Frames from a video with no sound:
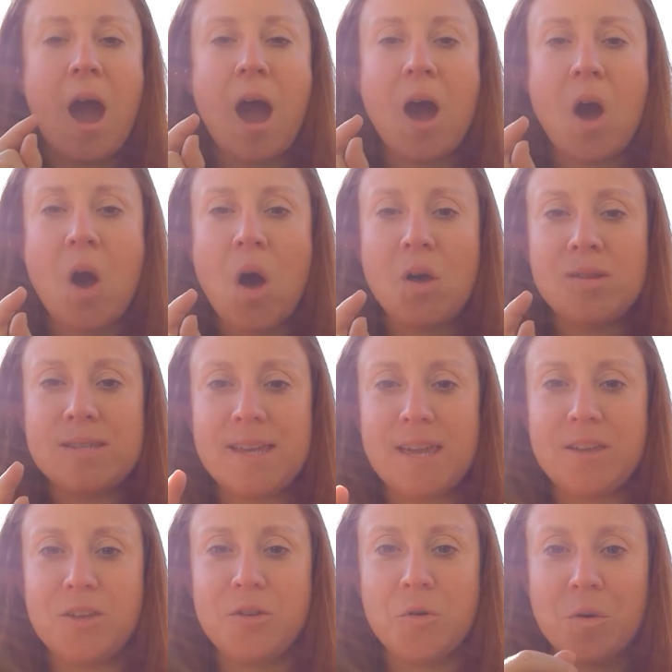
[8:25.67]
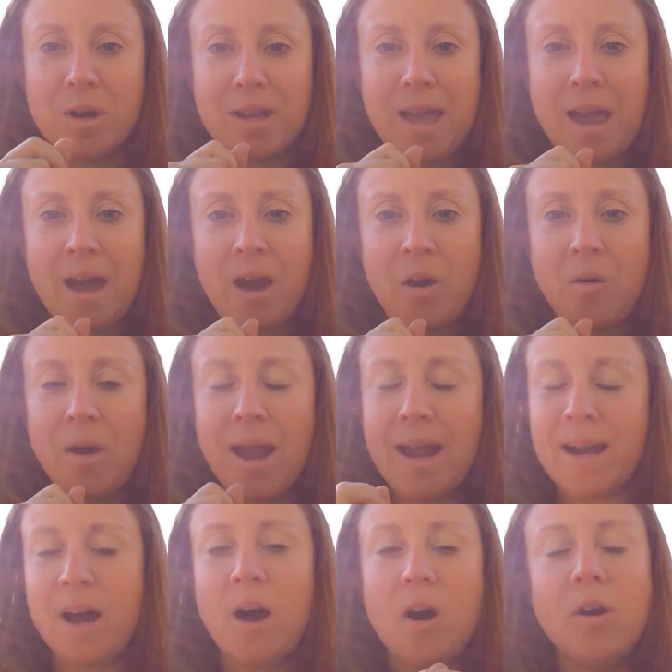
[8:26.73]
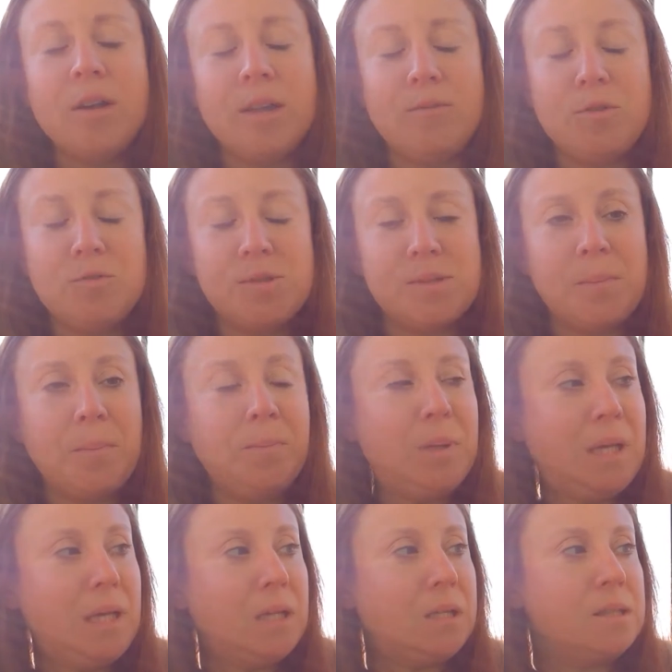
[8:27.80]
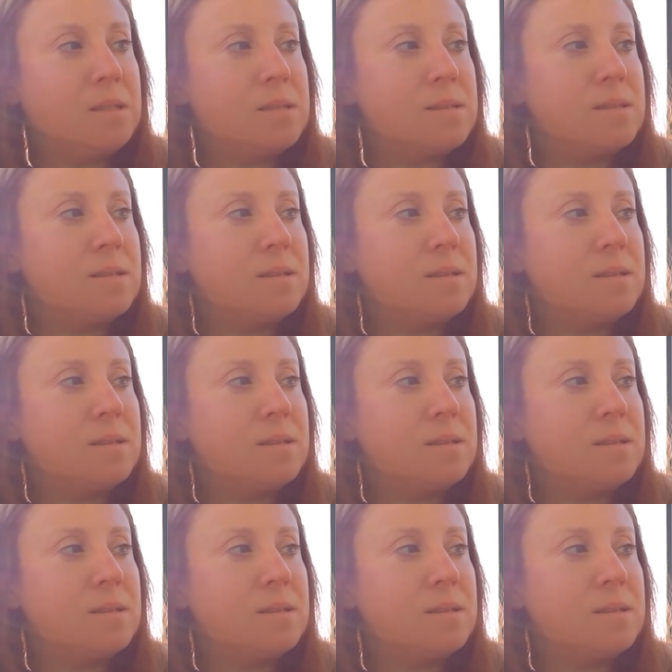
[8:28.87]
I'll take your cow and I'll give you some beans."